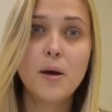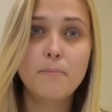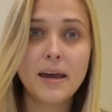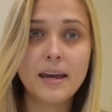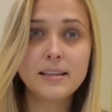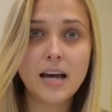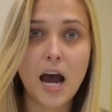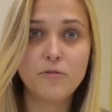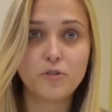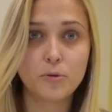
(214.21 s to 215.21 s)
Making
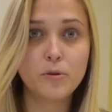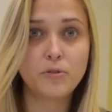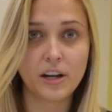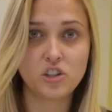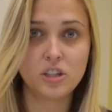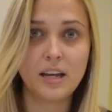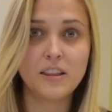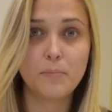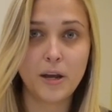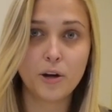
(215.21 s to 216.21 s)
time for reflection in
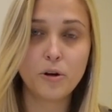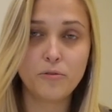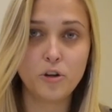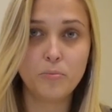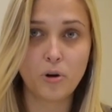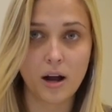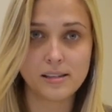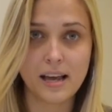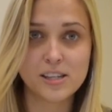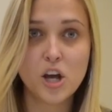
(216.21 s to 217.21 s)
the peer review
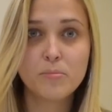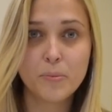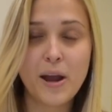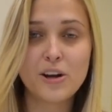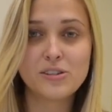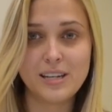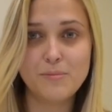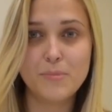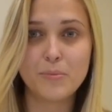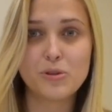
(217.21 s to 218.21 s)
process prepares
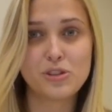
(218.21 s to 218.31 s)
team members